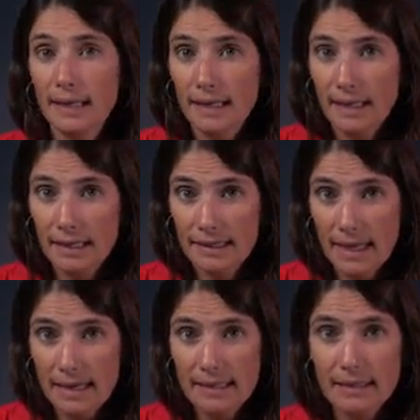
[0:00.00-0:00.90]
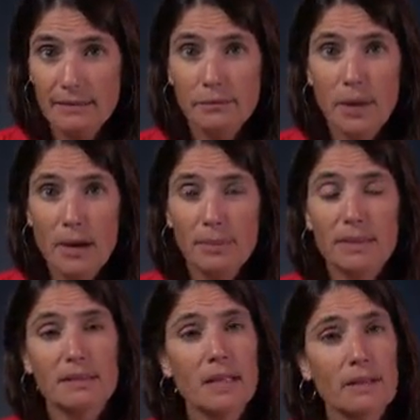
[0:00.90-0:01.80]
intensive
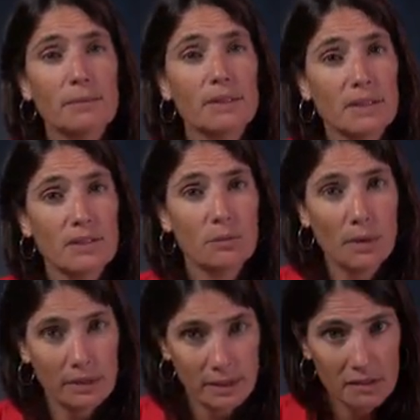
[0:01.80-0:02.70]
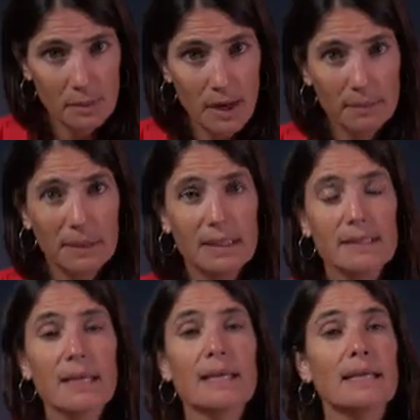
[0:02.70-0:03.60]
properties. In other words, each one of these properties
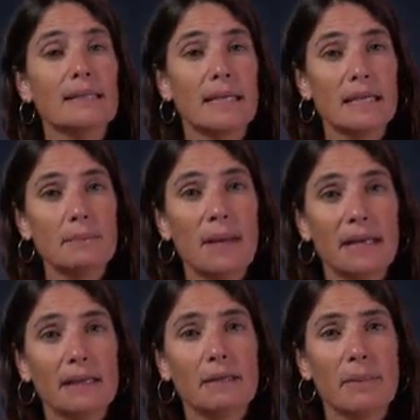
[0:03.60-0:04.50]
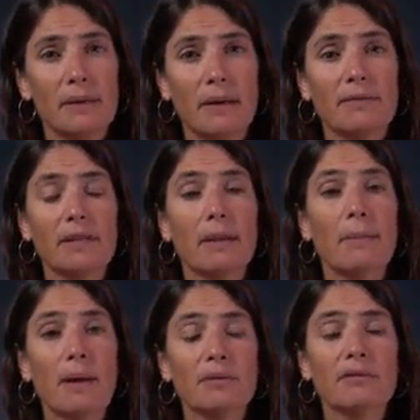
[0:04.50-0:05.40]
is independent of the
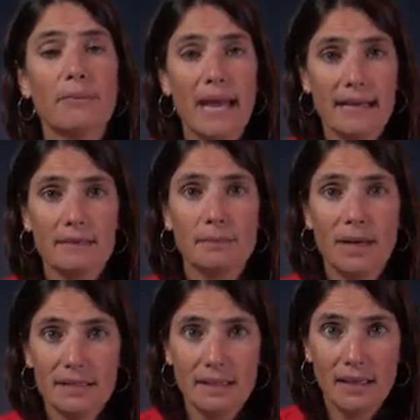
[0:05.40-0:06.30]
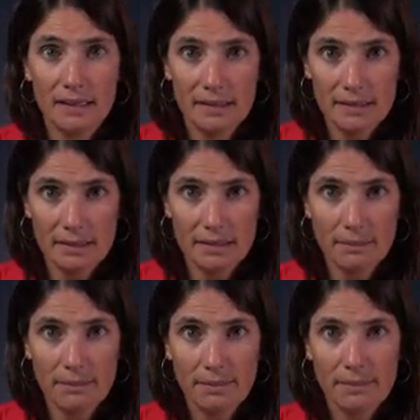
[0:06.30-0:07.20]
amount of mass present in the system.
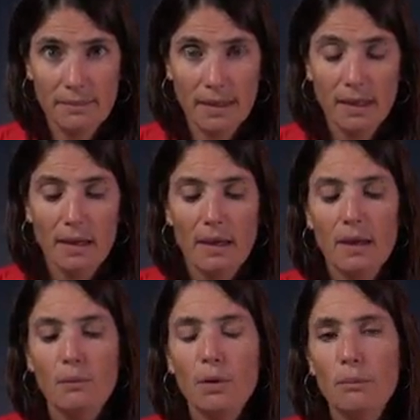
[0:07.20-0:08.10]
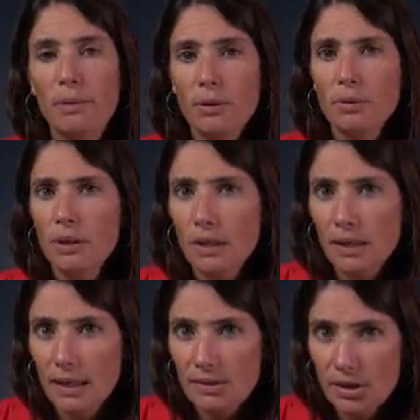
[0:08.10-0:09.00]
We'll build
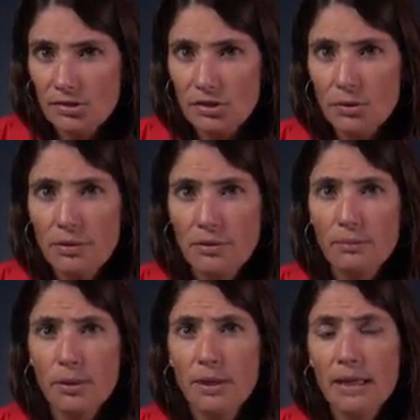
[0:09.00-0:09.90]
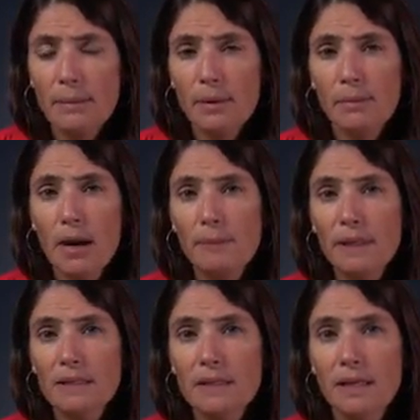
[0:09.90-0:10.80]
additional thermodynamic
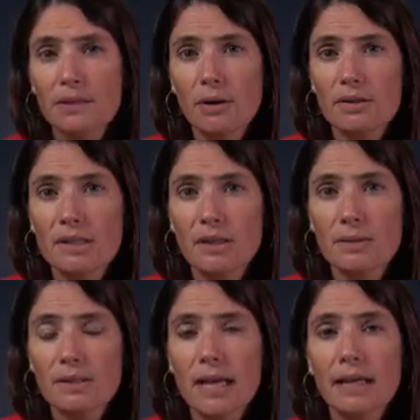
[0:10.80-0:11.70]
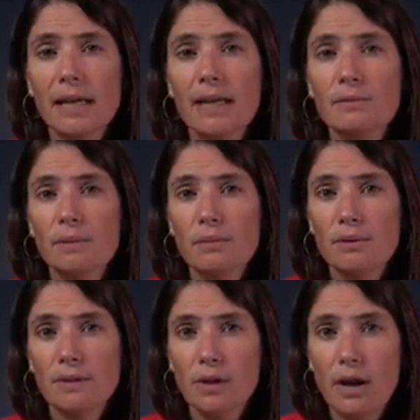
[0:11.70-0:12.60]
properties into our skill set as we move
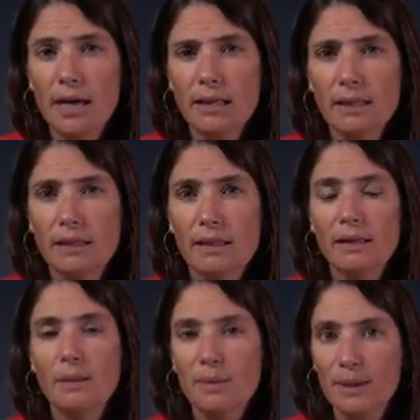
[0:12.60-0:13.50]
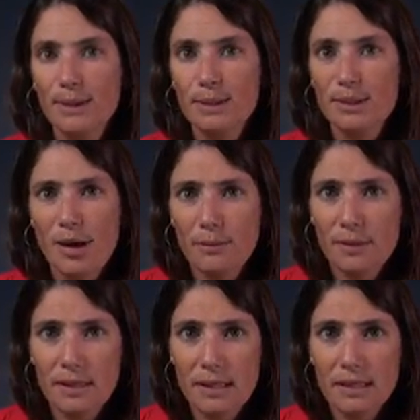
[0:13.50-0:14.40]
along, but let's start
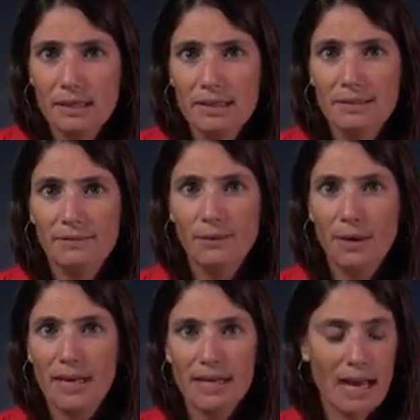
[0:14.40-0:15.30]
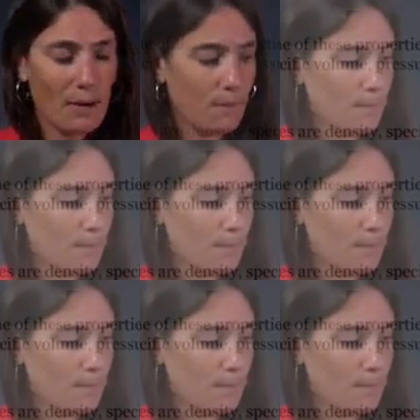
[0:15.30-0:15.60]
with these for right now.